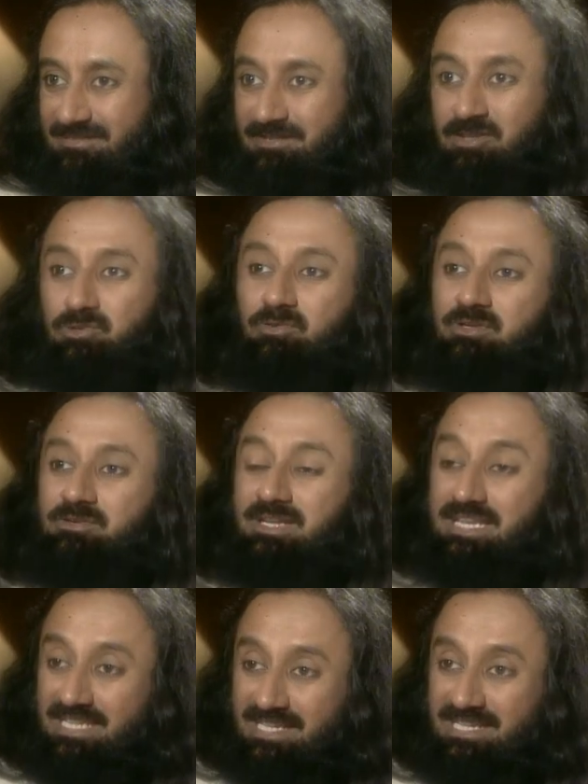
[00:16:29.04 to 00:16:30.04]
with your
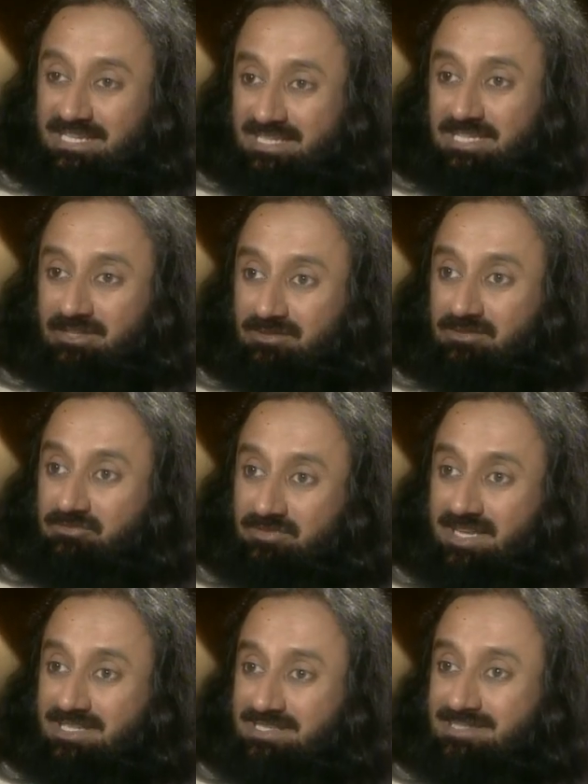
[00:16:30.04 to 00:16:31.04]
near and dear one,
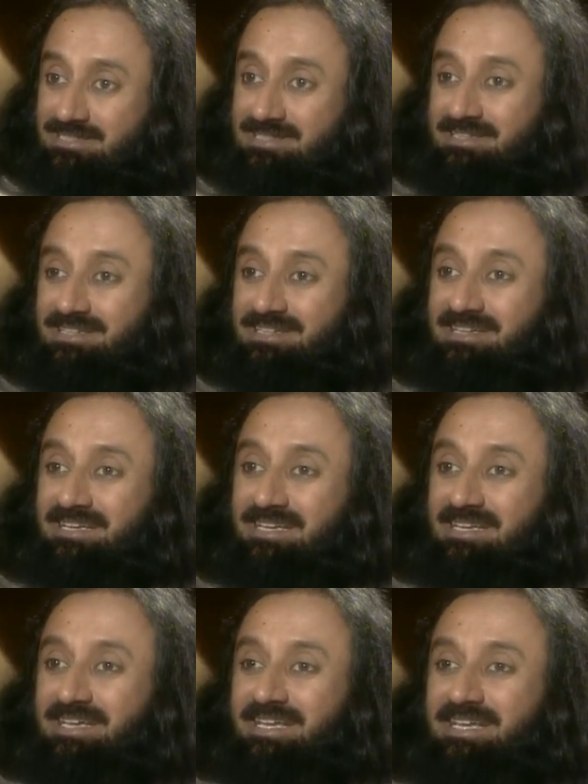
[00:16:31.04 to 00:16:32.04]
friends.
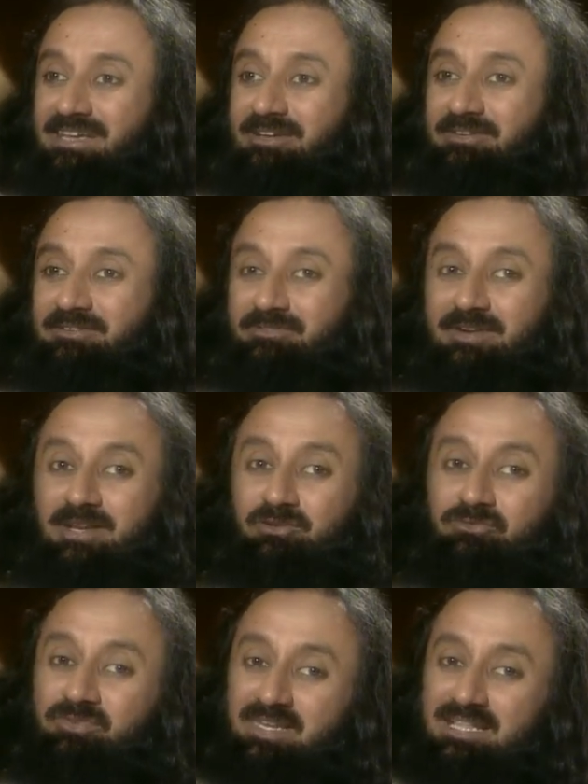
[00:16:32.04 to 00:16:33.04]
When
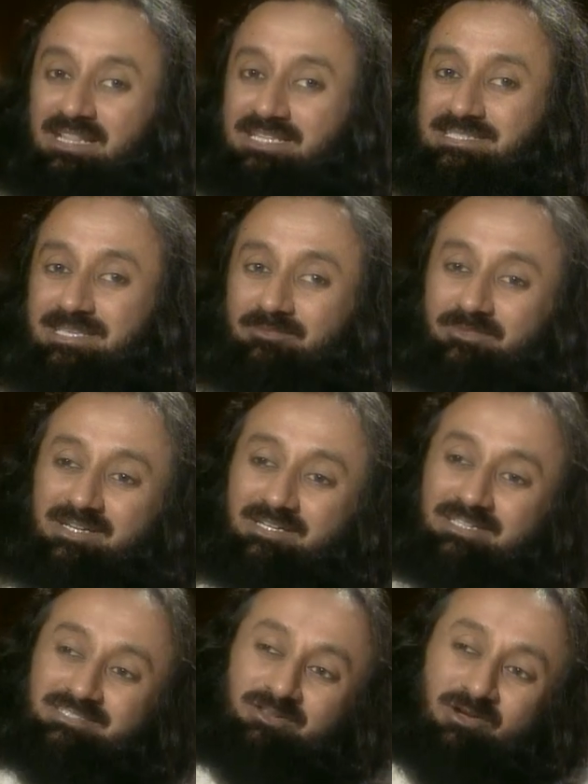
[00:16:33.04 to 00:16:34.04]
you feel that someone
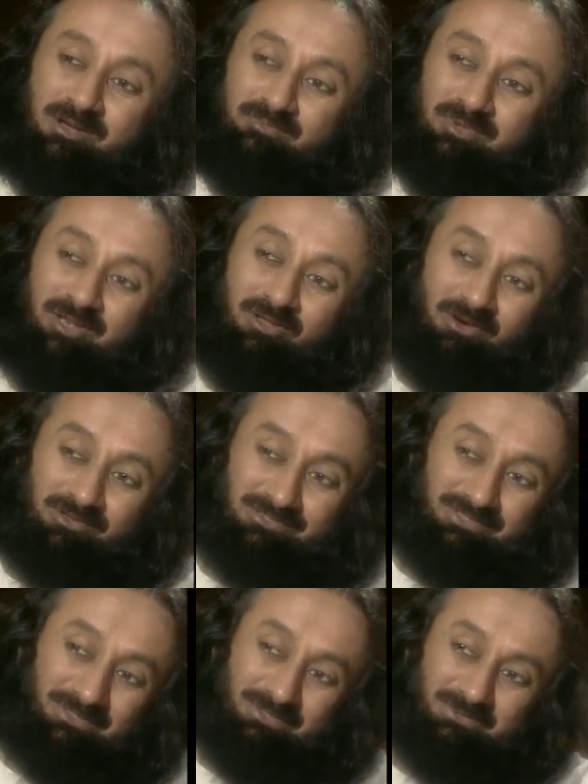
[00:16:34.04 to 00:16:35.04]
does not belong
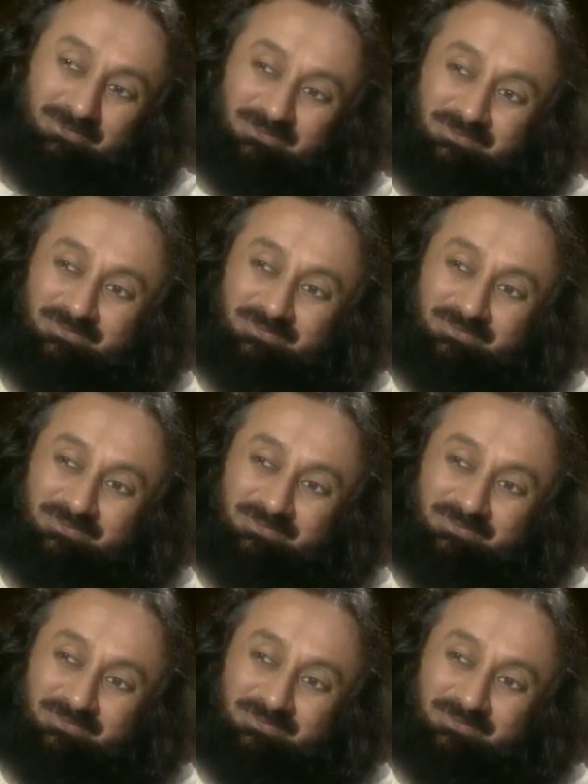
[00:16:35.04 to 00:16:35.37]
to you,